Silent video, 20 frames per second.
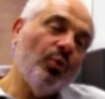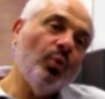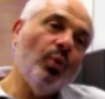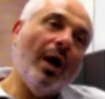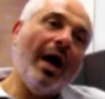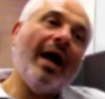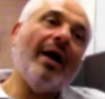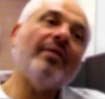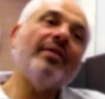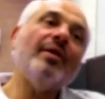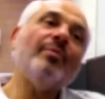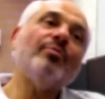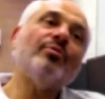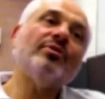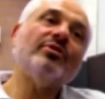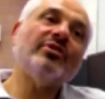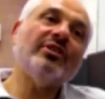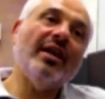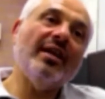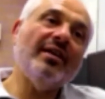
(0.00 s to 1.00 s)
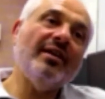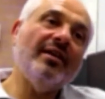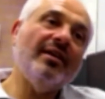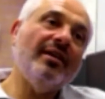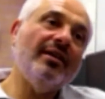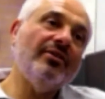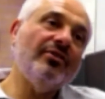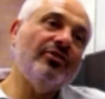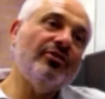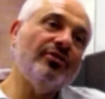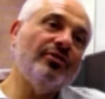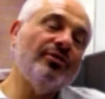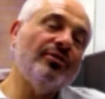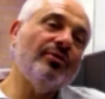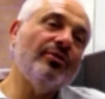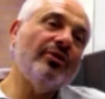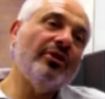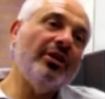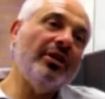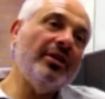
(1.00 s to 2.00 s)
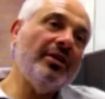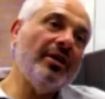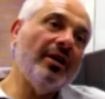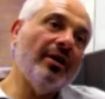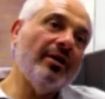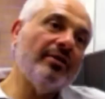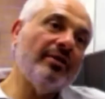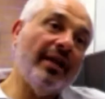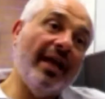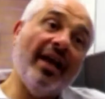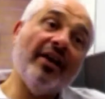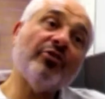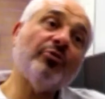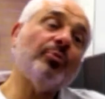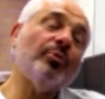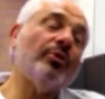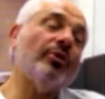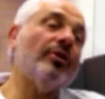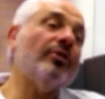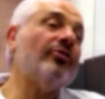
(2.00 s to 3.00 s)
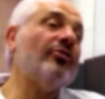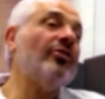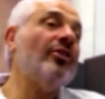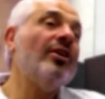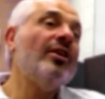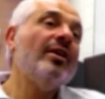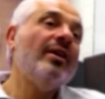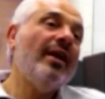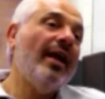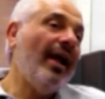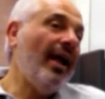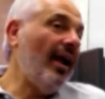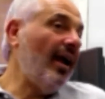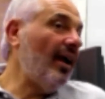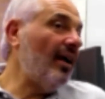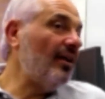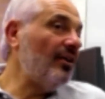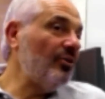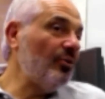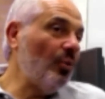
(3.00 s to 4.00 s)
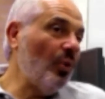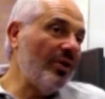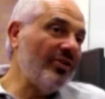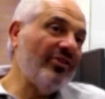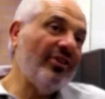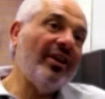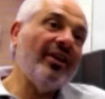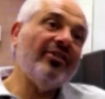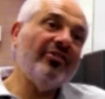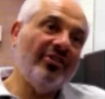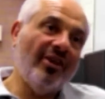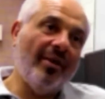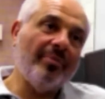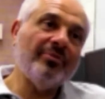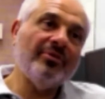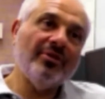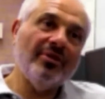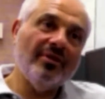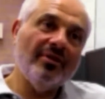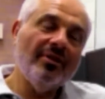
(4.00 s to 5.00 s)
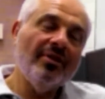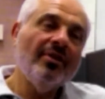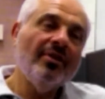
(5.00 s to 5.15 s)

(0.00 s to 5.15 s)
how they presented it to the experts, and was it accepted.